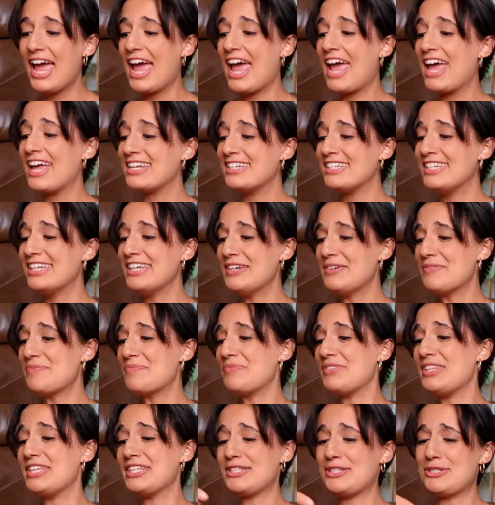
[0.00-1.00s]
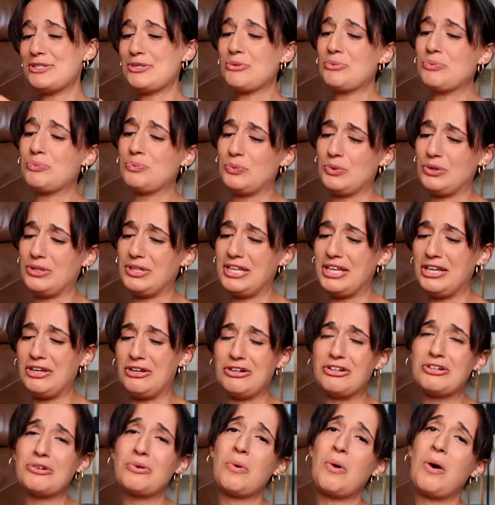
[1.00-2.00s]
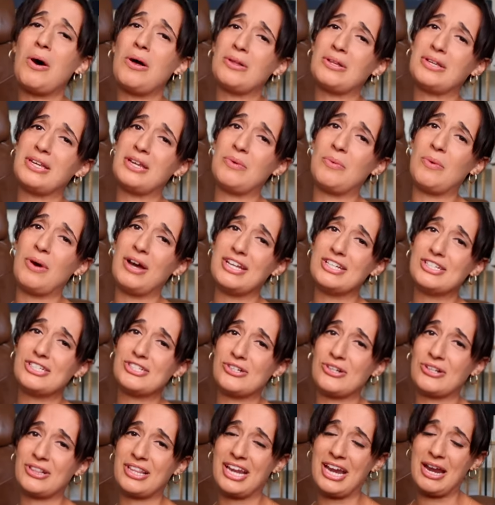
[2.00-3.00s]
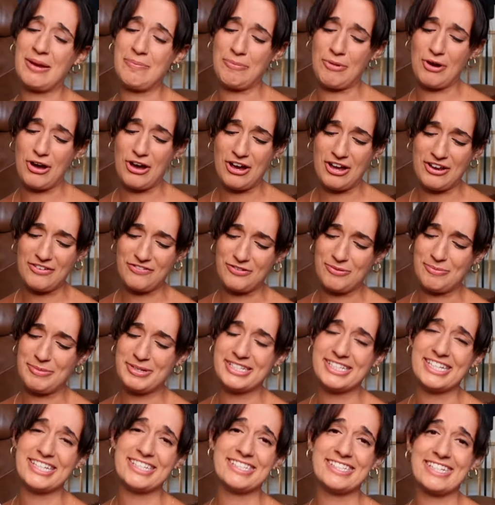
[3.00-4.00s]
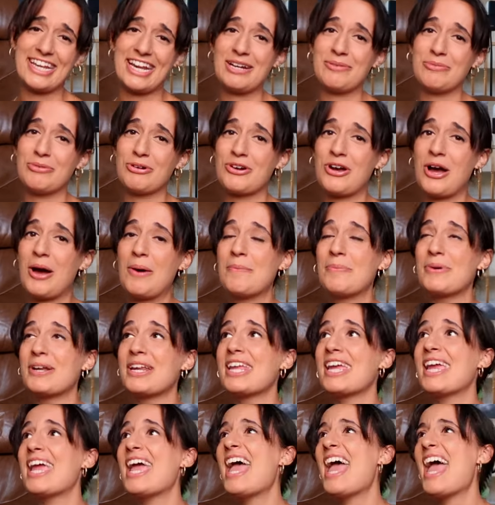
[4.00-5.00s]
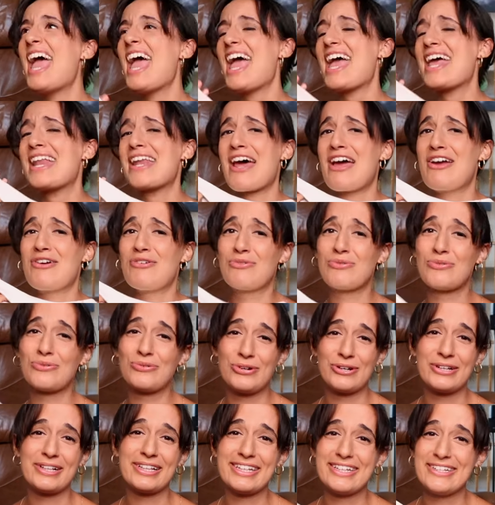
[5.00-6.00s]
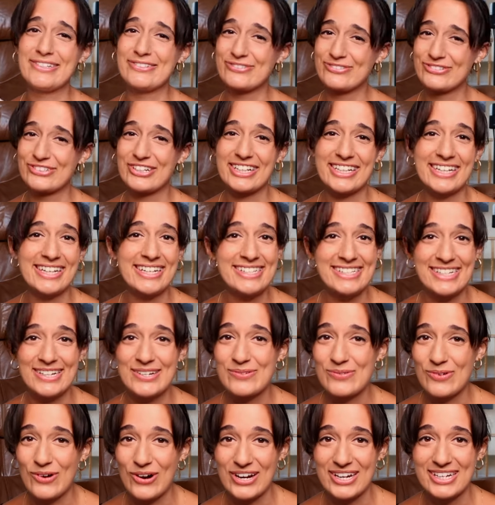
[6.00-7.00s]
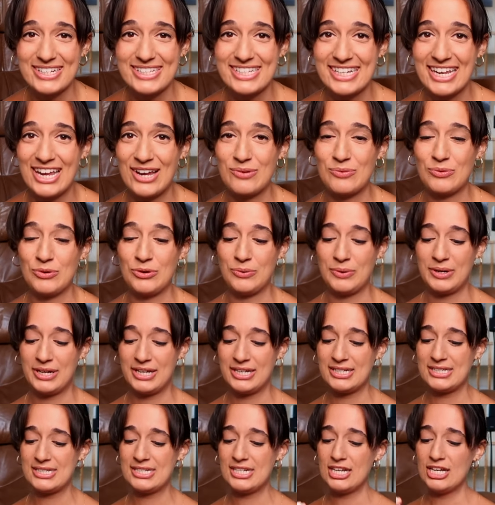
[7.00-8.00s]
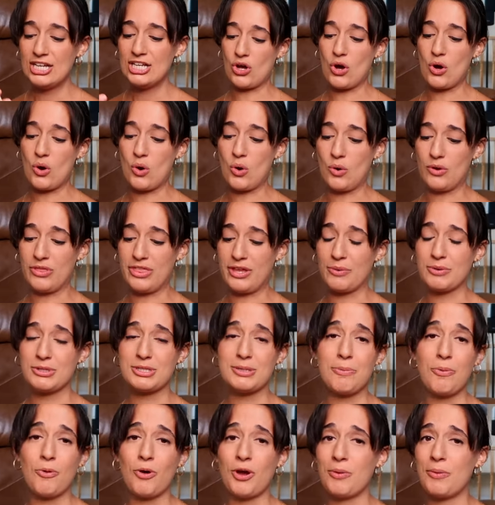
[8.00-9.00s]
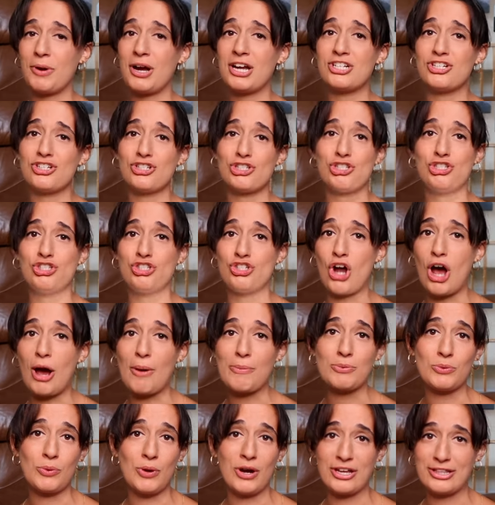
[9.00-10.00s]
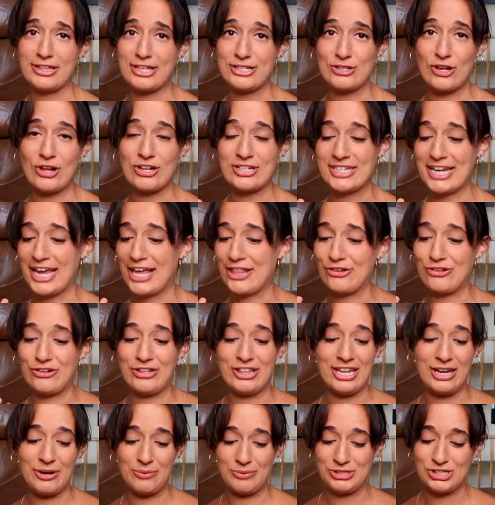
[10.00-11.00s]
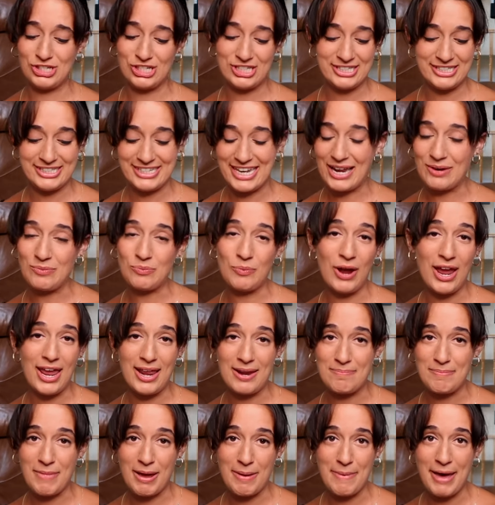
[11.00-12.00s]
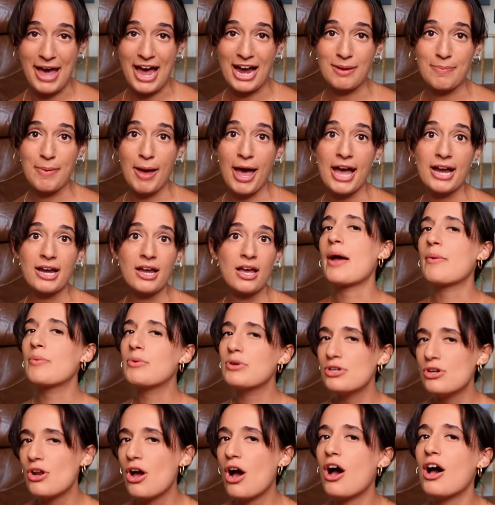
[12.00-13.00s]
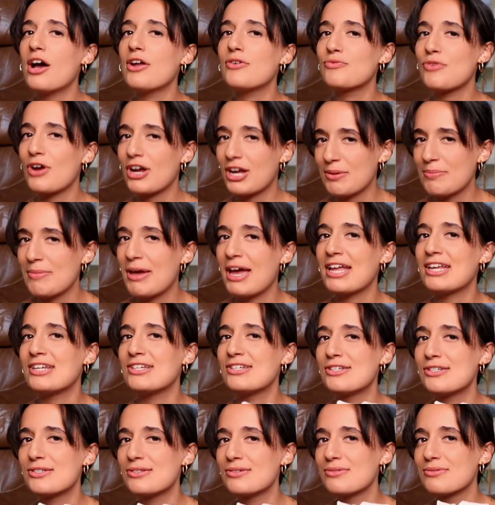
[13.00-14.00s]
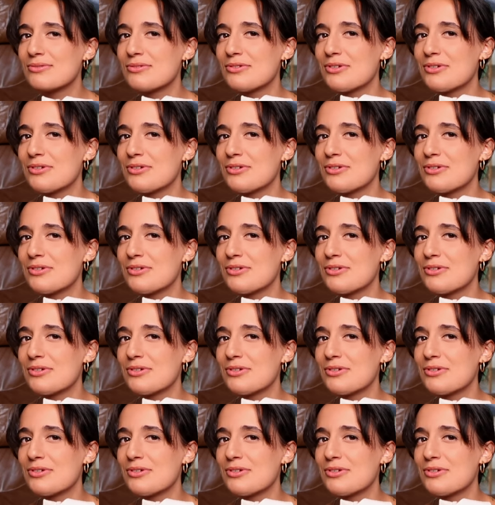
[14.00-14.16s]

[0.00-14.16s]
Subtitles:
And this is a really good quality white shirt that I bought from a sustainable company, and I really, really didn't want it to get ruined. So there was a point where I just stopped wearing this altogether, and then it was just dead weight in my backpack. I would not recommend